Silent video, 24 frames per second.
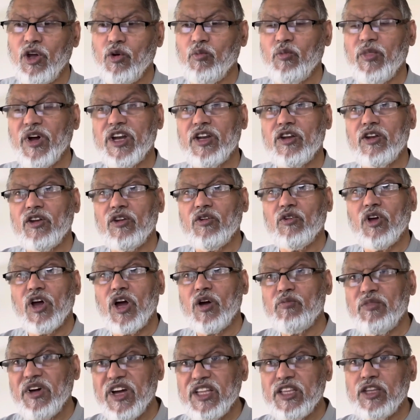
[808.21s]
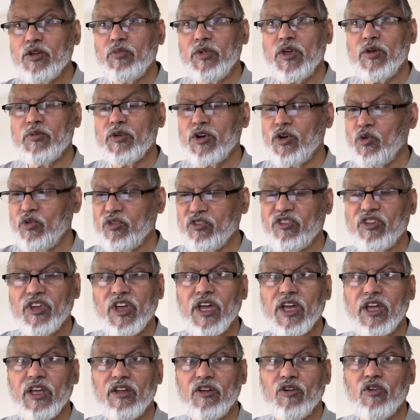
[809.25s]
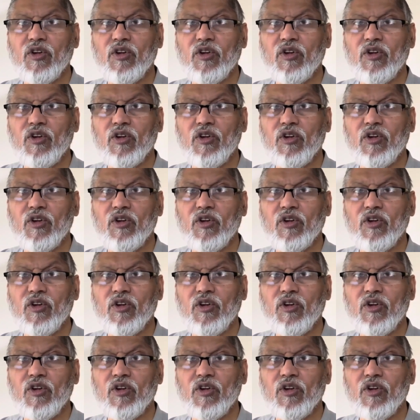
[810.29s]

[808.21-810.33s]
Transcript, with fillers: But among the people who say,